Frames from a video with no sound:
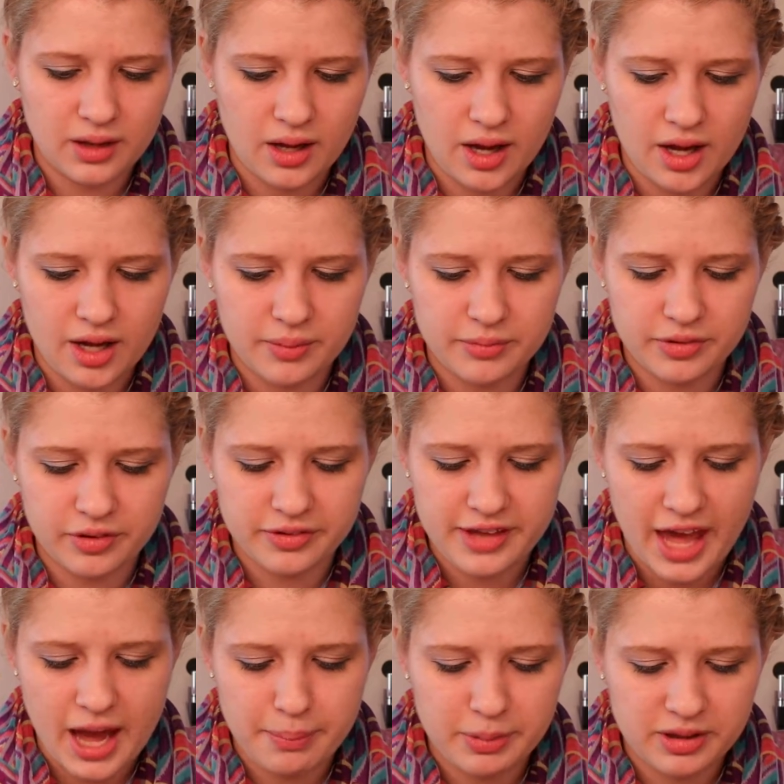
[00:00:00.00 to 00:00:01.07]
So it's
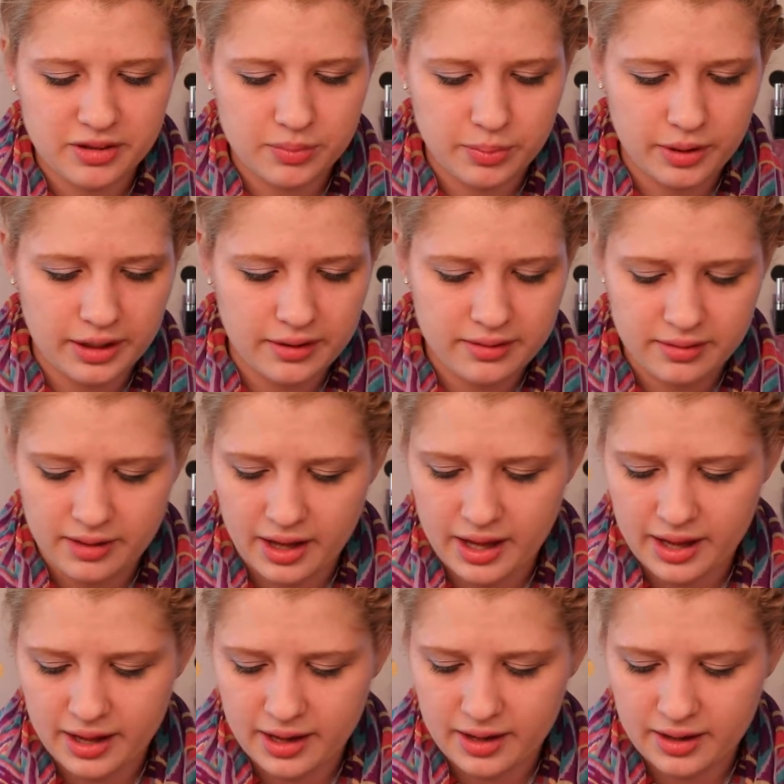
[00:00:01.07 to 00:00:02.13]
Happy Spritz,
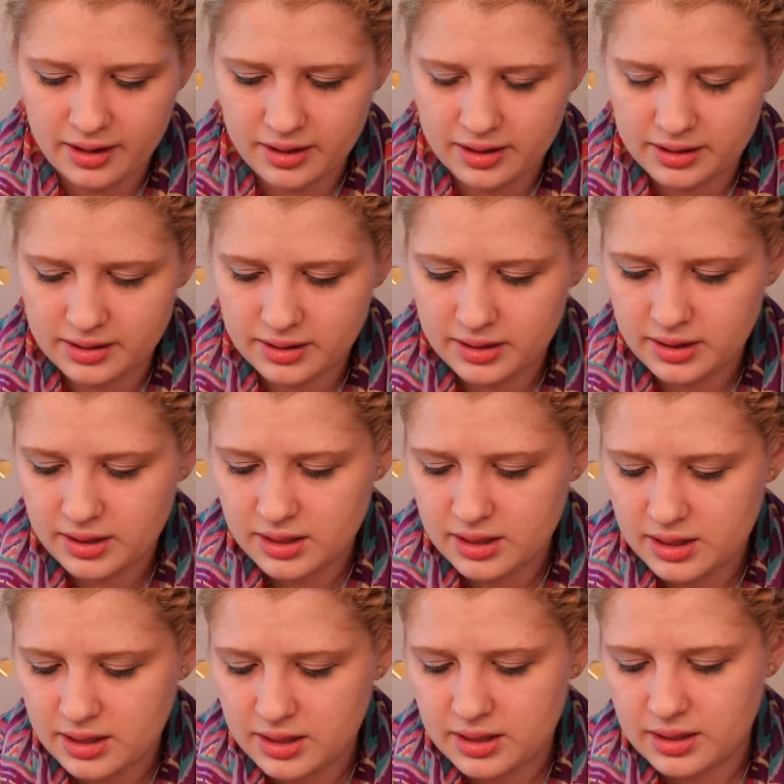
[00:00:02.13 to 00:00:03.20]
and
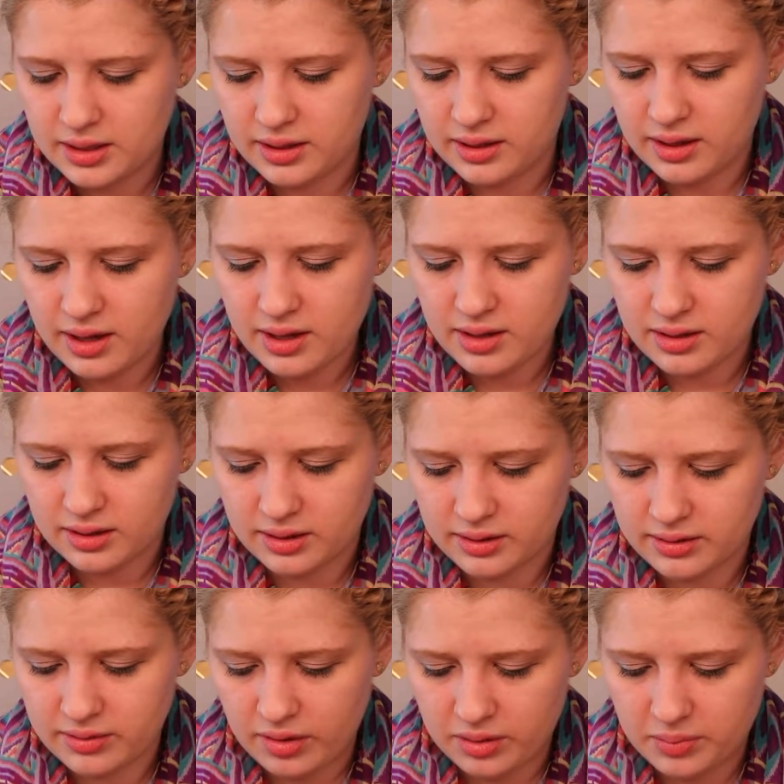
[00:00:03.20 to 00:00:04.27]
yeah,
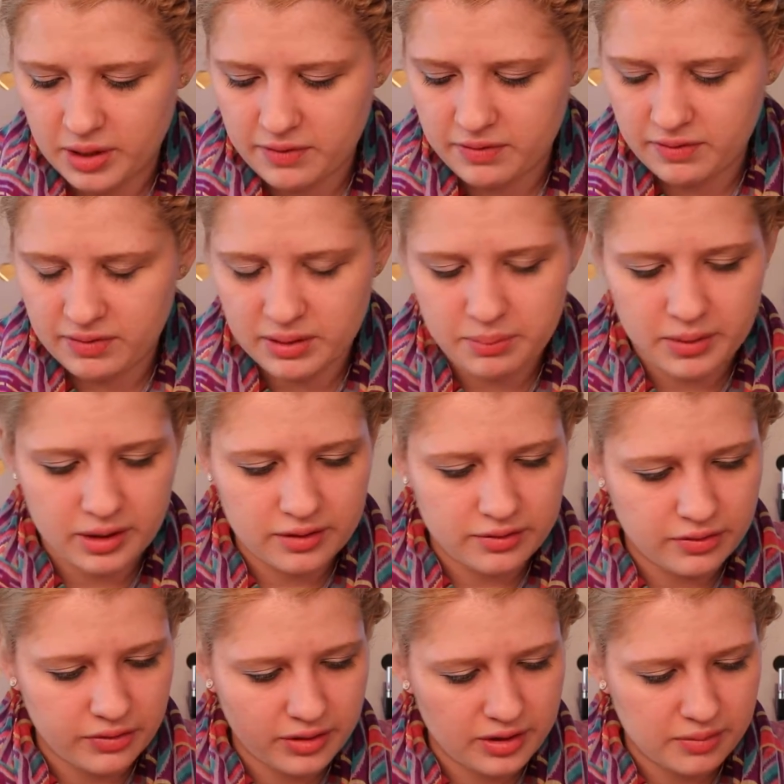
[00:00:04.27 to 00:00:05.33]
so I'd pay $15
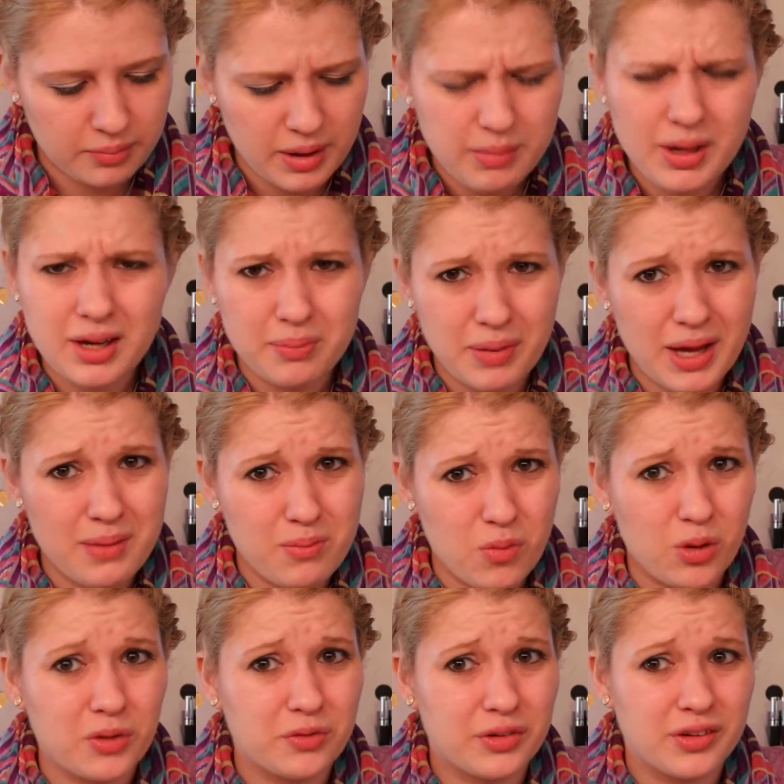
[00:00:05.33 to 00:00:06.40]
for this. Maybe I'd pay
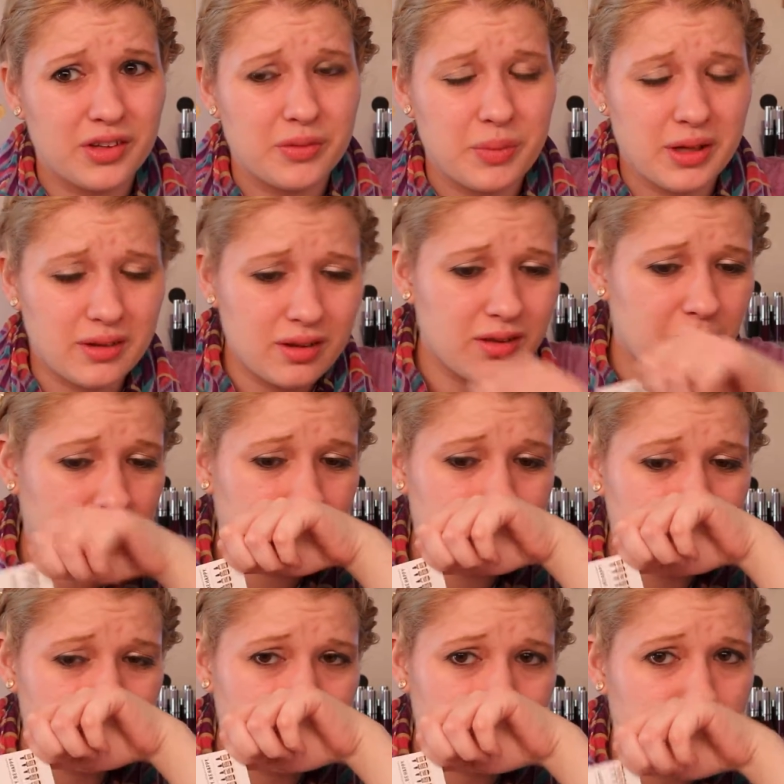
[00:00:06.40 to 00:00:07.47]
more for this because it smells
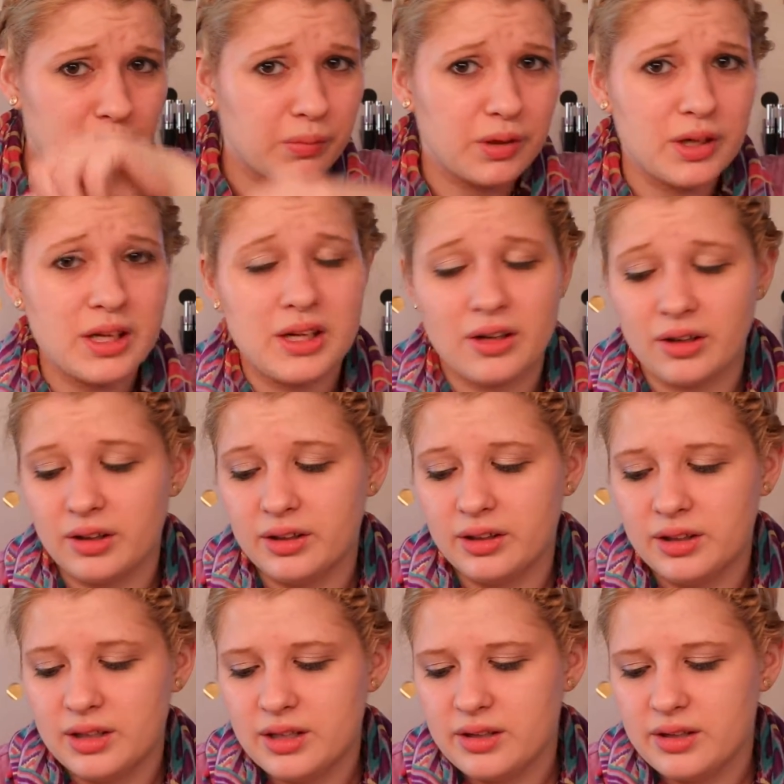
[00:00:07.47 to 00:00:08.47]
pretty good.